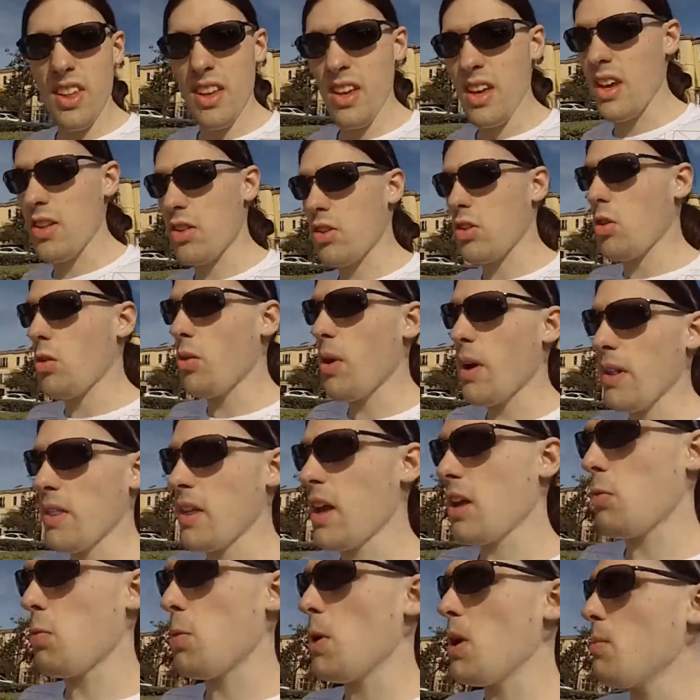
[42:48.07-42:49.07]
Yeah. So
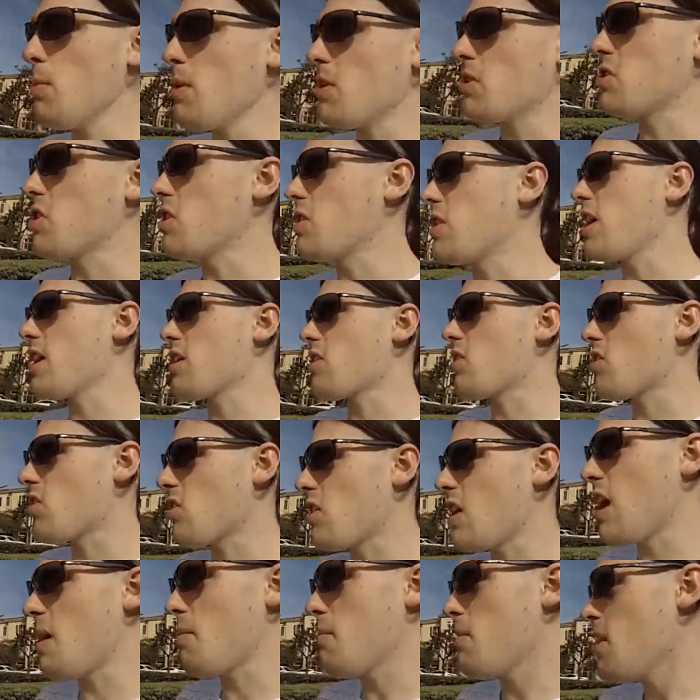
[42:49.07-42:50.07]
that's pretty much our next
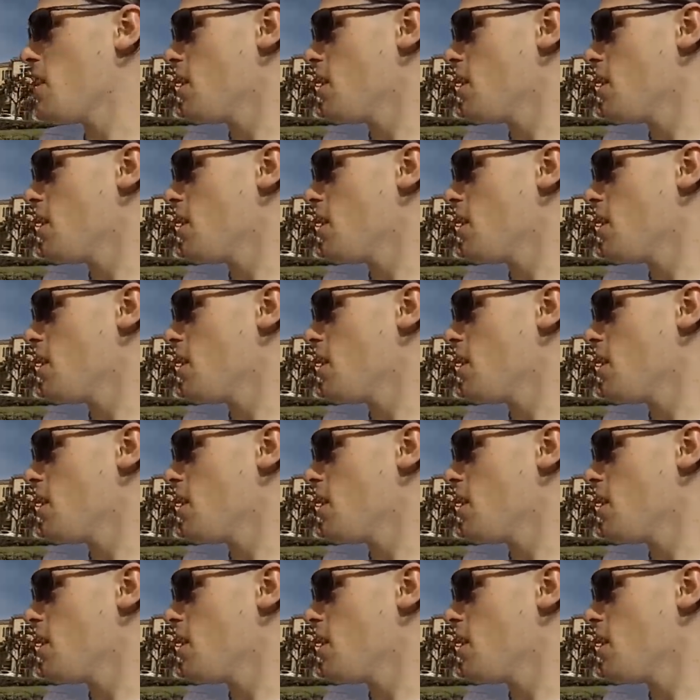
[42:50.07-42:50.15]
step.